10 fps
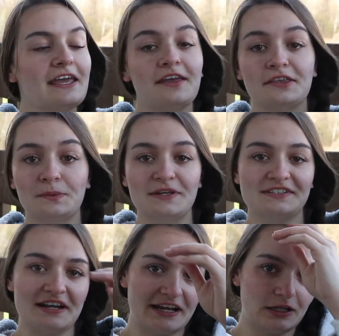And the
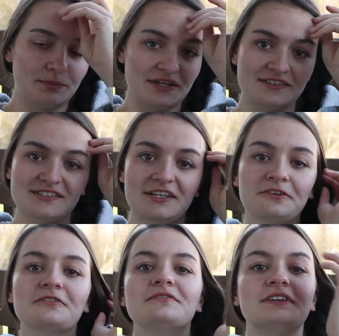wind's not helping,
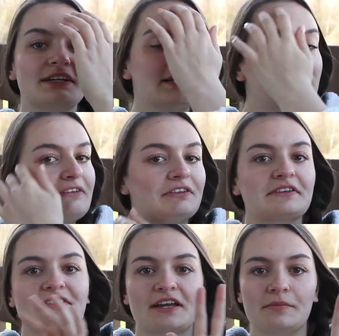so. It
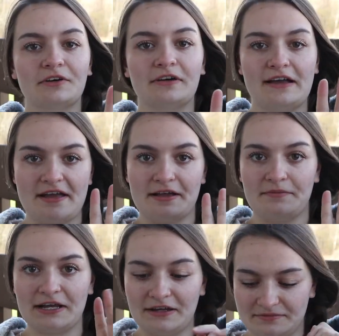looks like I'm crying,
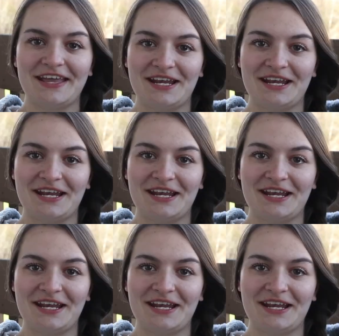I'm not.